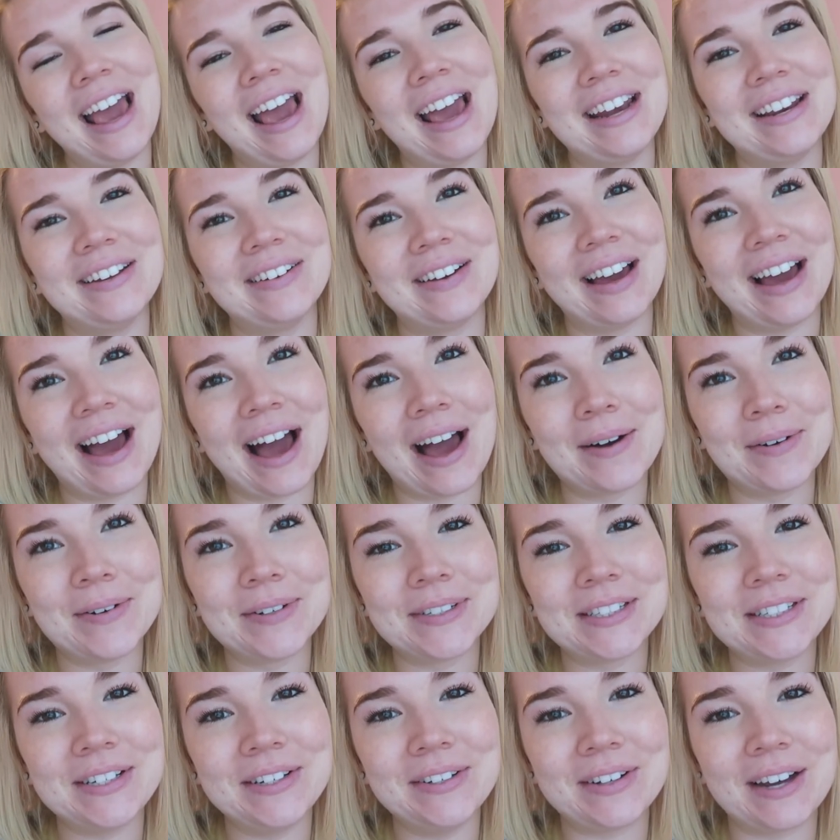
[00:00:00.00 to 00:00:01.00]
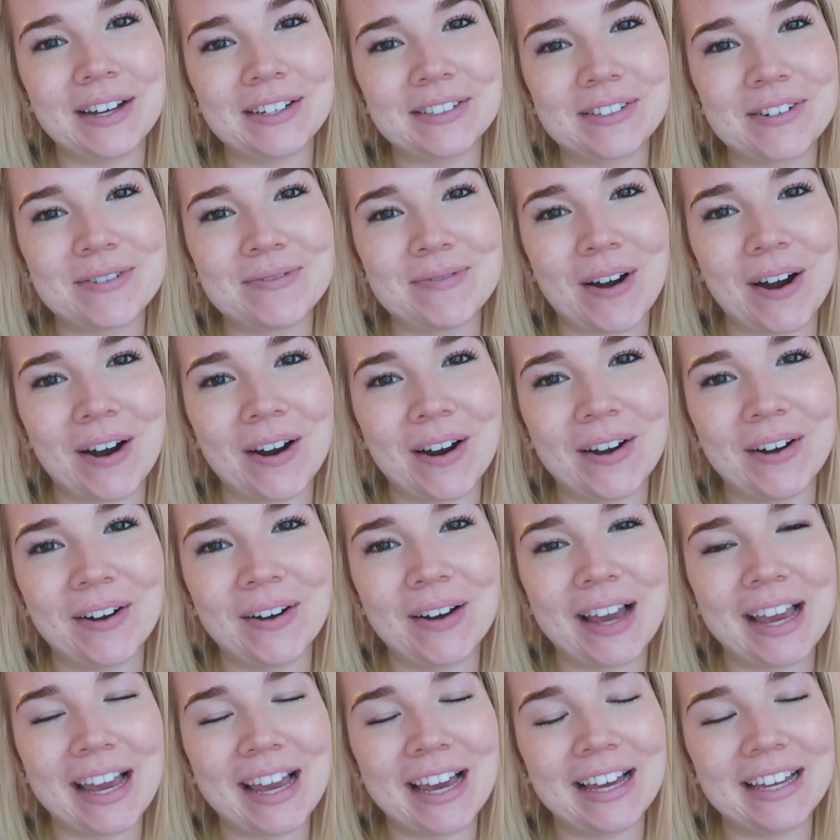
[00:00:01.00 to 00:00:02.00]
Anyway, I will see you guys tomorrow,
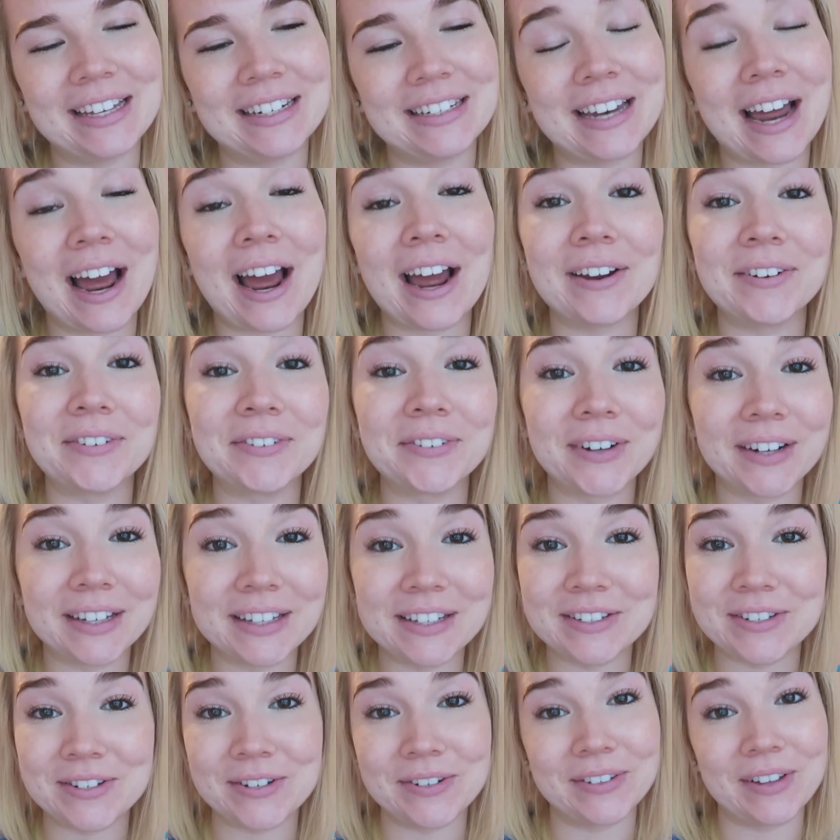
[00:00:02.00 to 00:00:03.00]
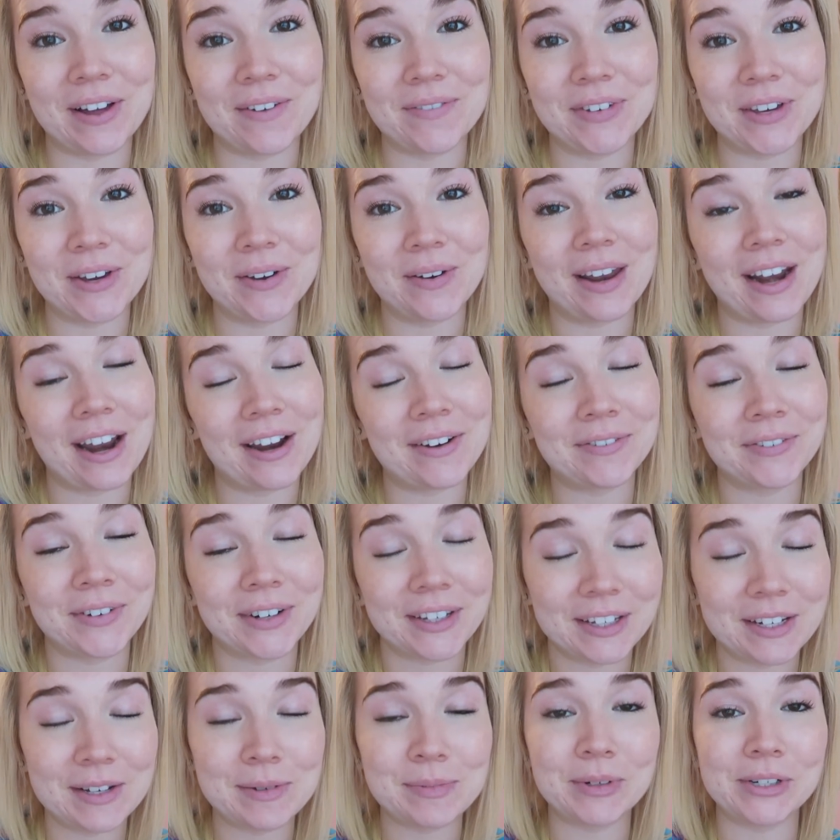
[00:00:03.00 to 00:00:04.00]
and I really do love you, and I
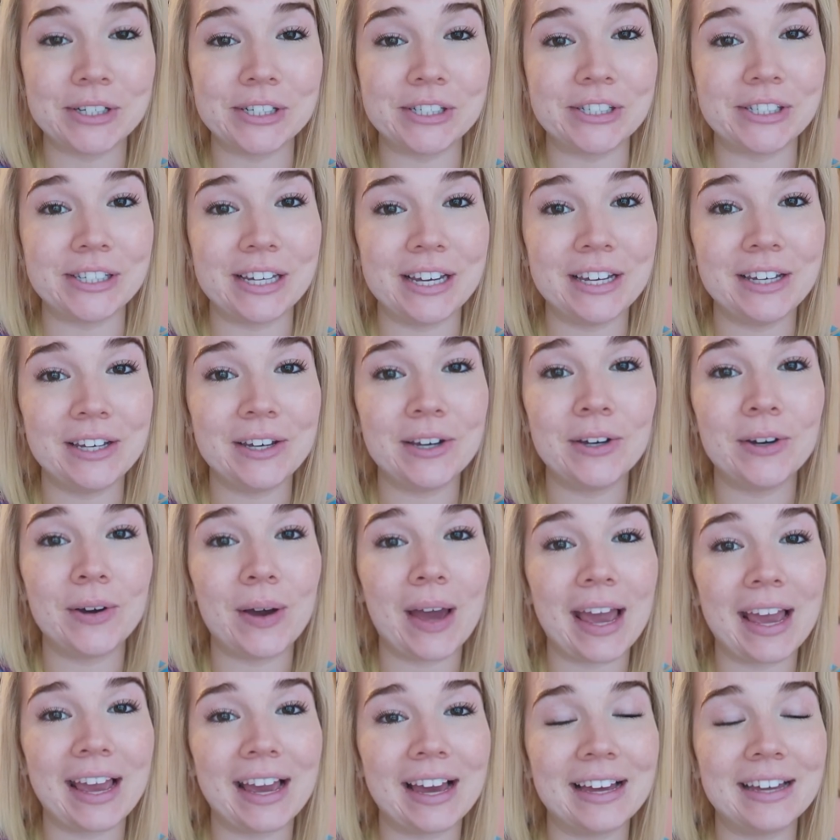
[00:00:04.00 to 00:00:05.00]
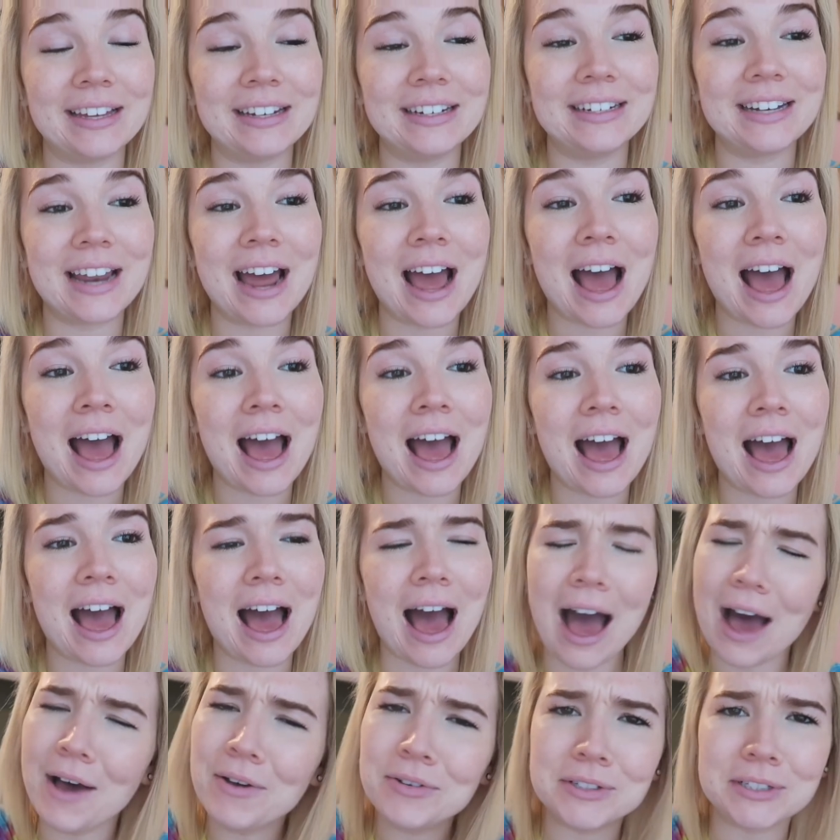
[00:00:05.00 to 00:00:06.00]
really appreciate you, and
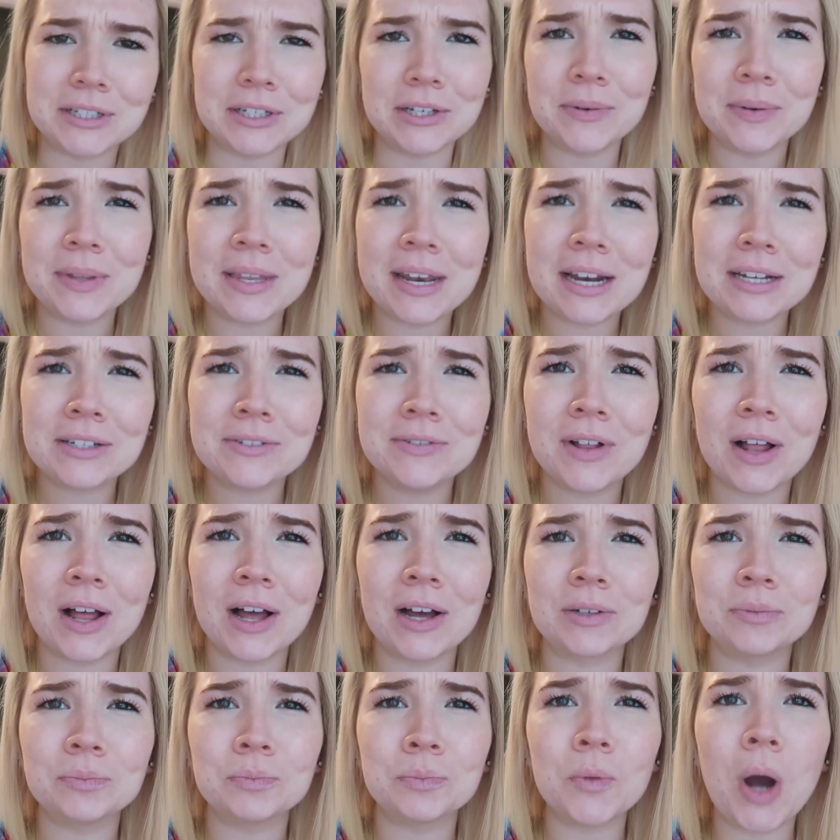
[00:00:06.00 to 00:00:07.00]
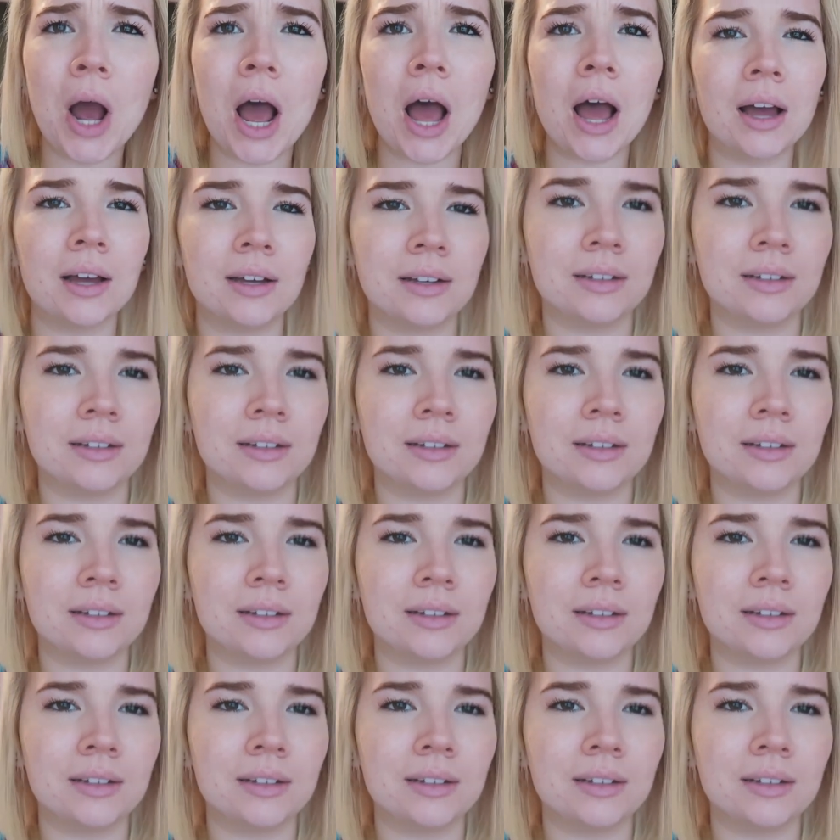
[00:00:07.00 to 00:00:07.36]
I will see you in the next vlog. Mwah.